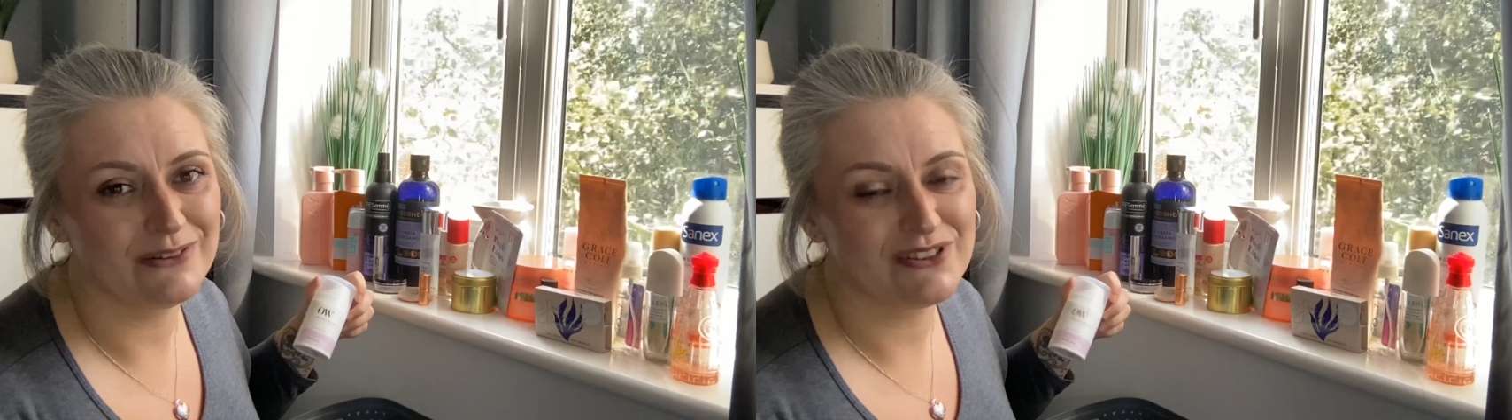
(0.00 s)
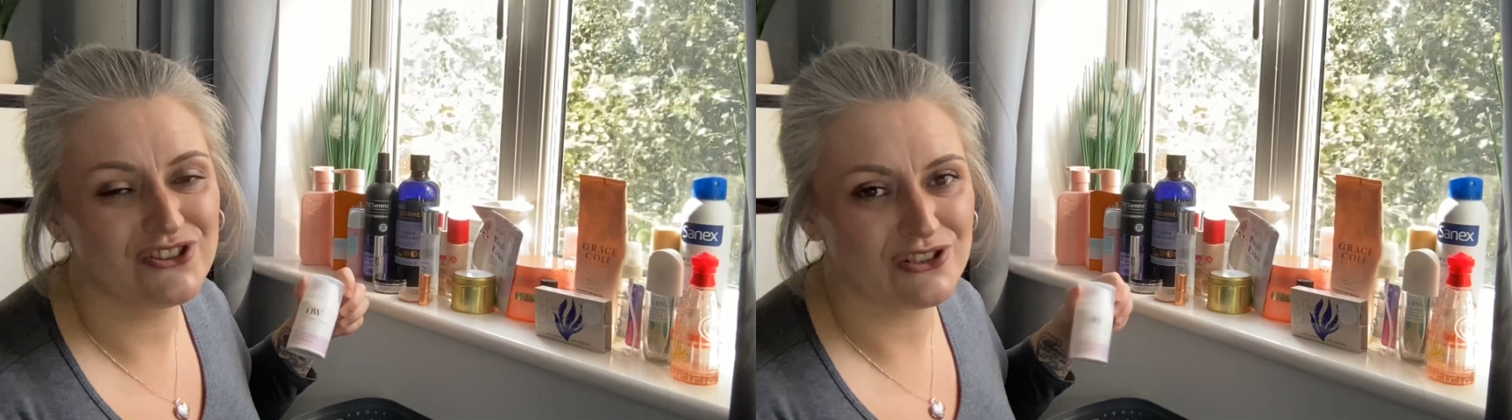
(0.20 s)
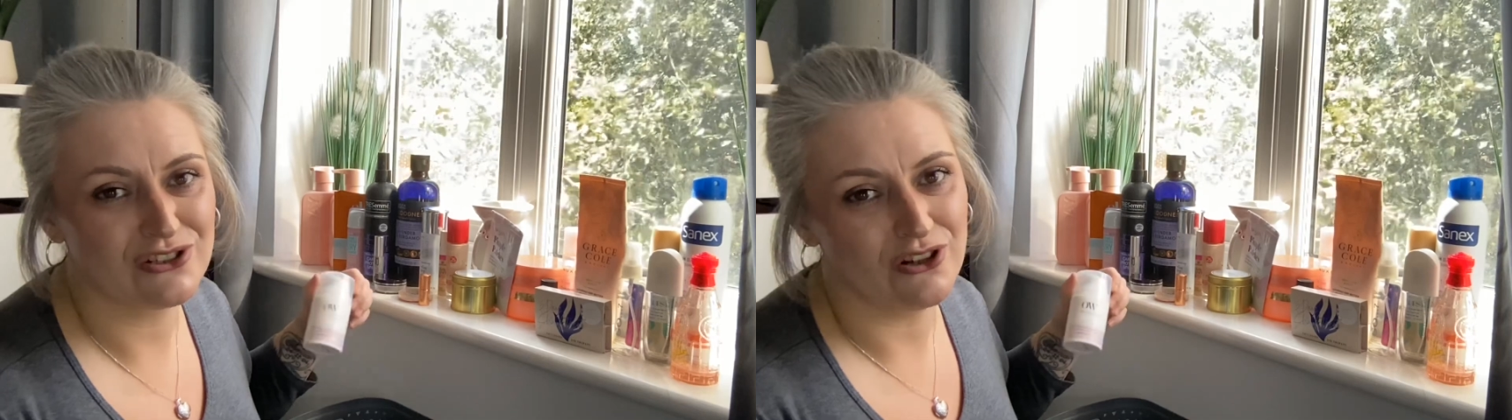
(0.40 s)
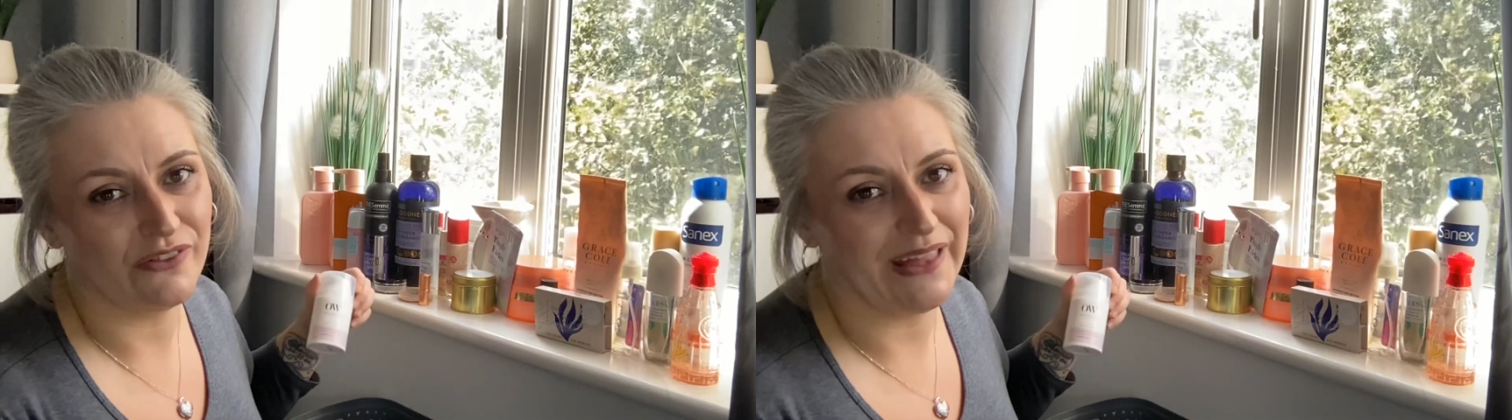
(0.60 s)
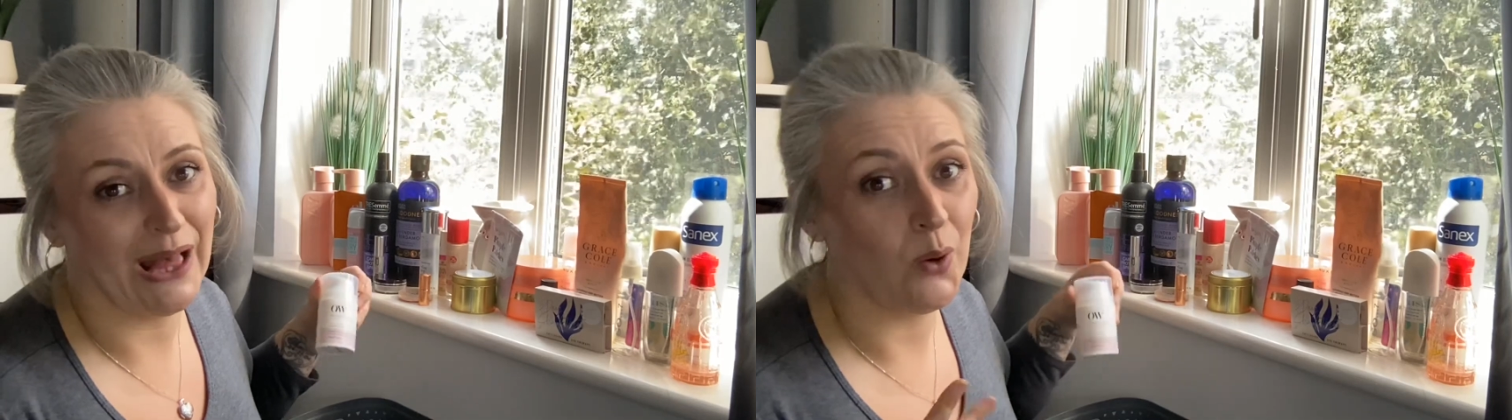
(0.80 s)
There was just
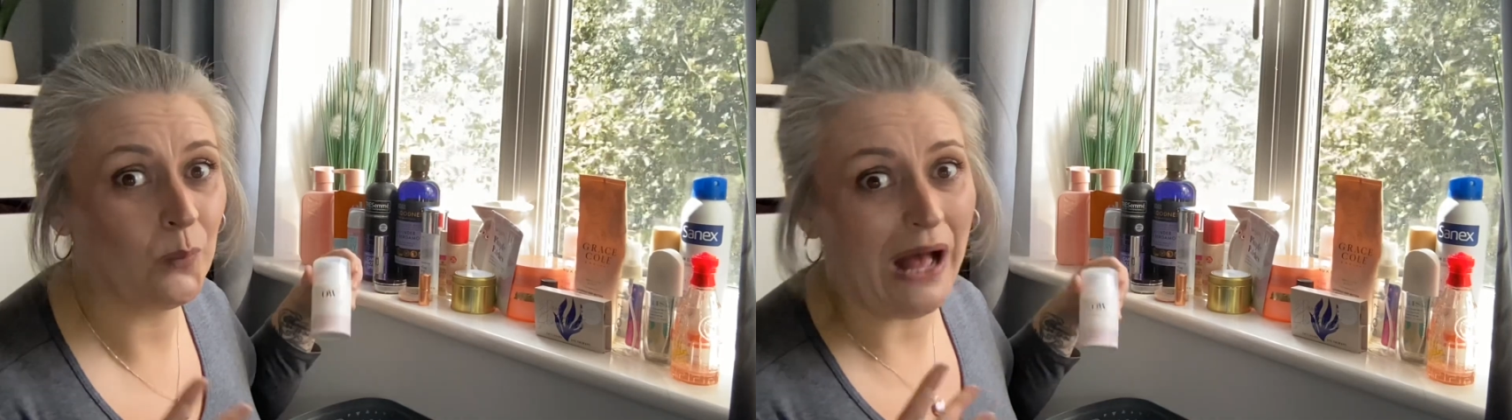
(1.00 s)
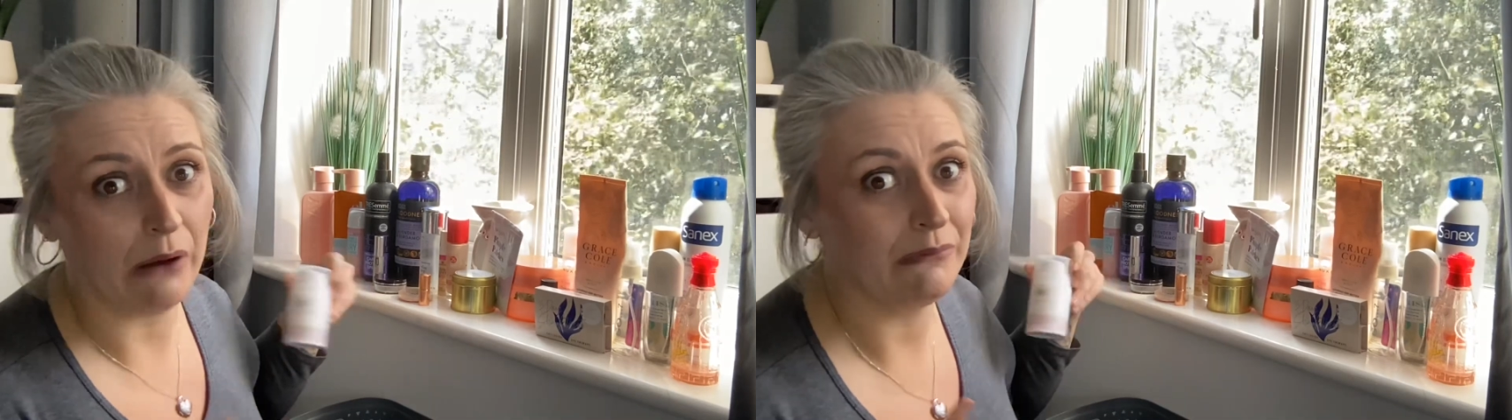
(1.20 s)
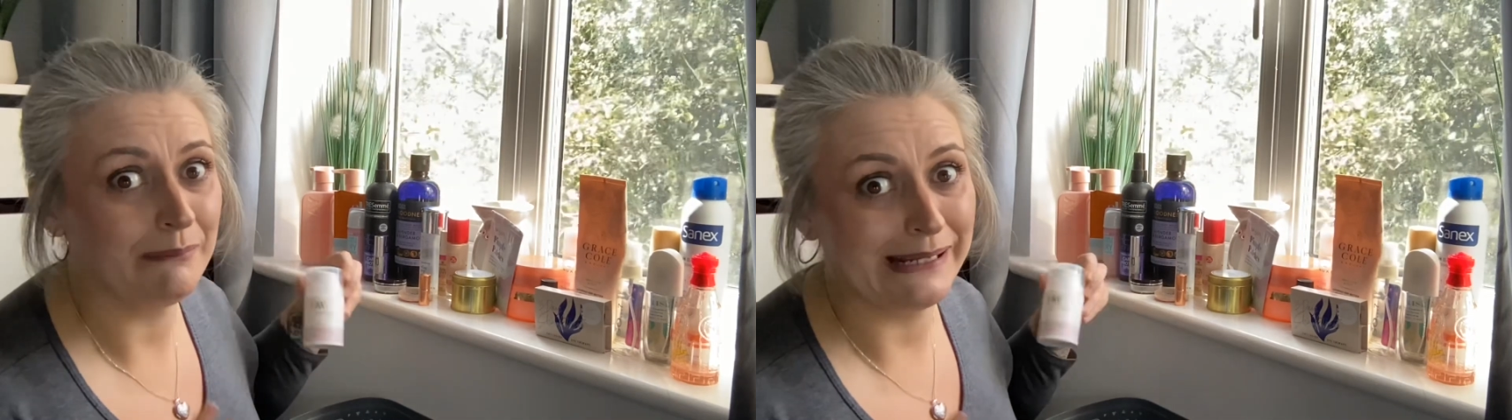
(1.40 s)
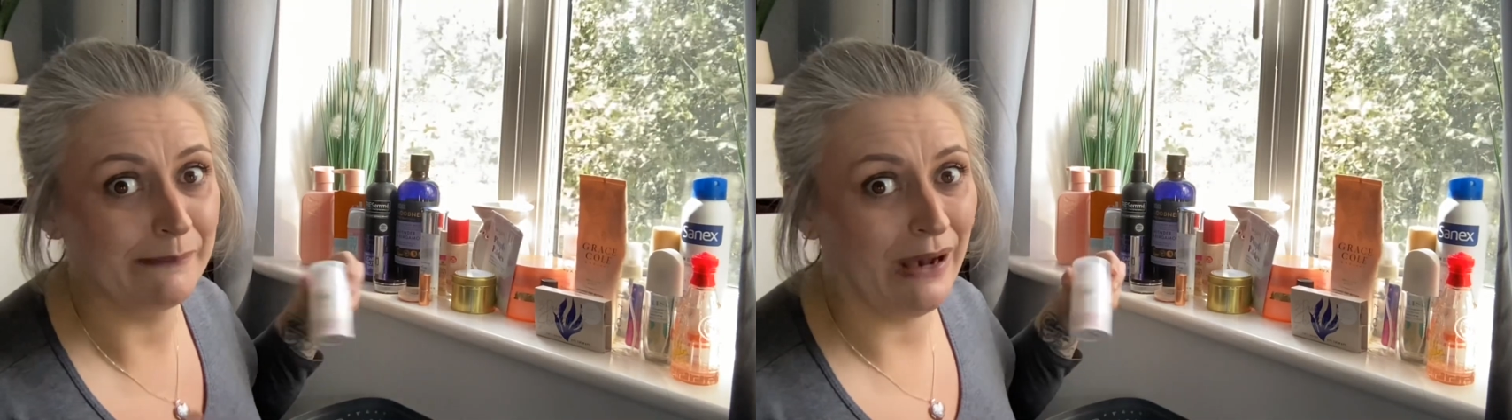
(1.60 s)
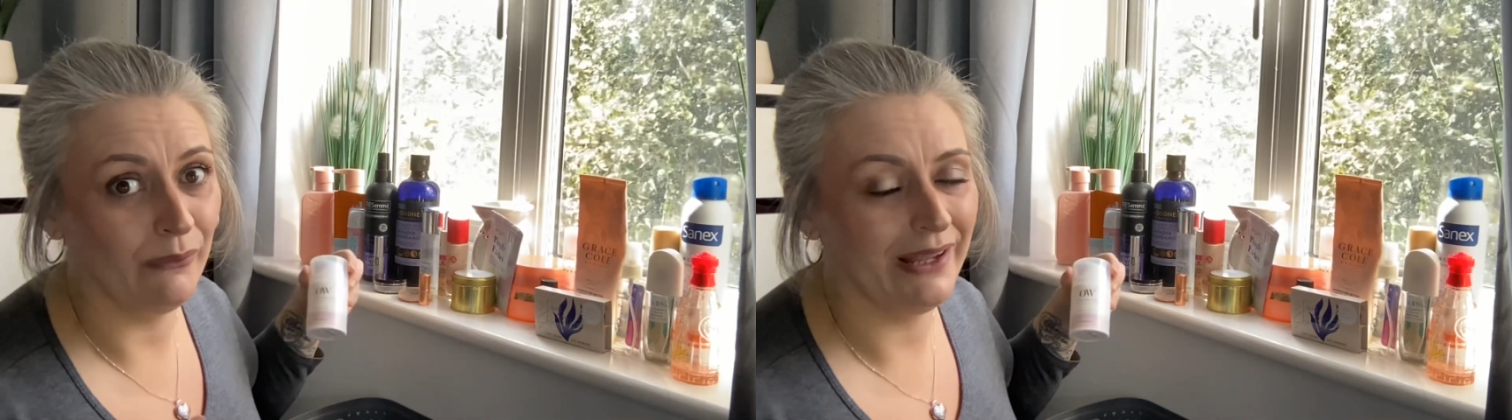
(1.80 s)
nothing wowing me
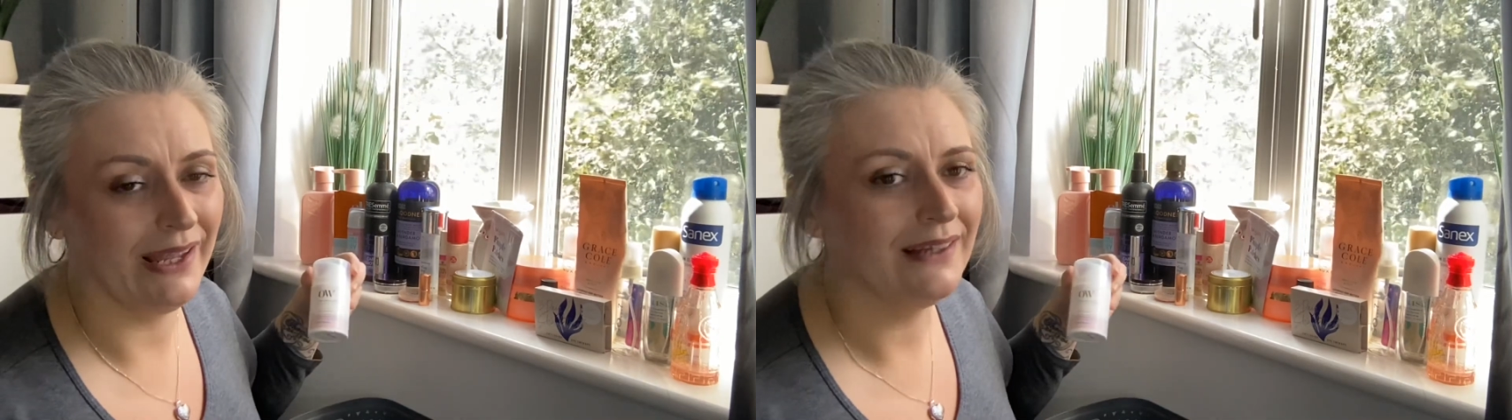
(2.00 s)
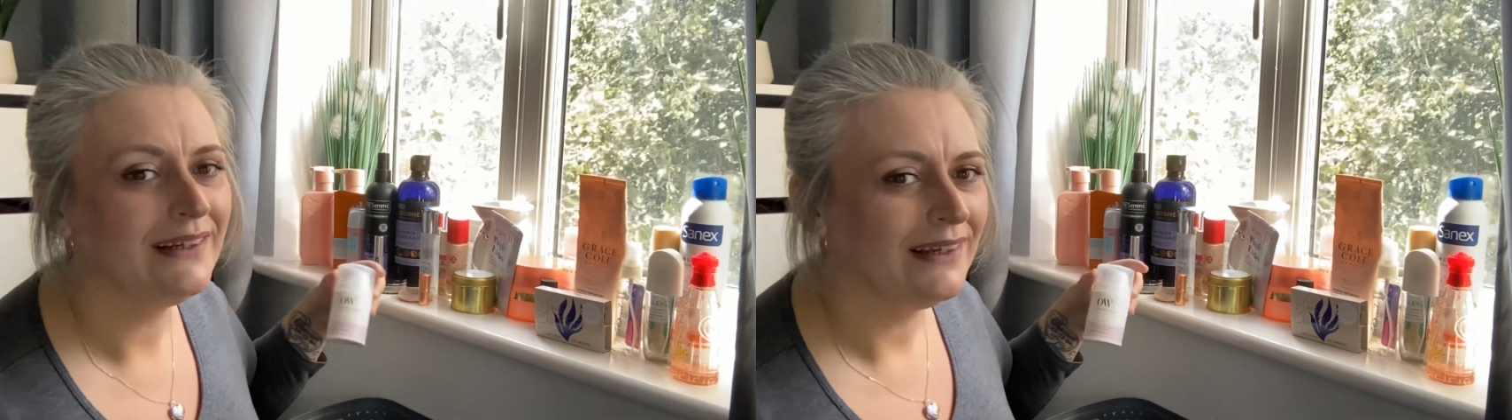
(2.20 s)
about it.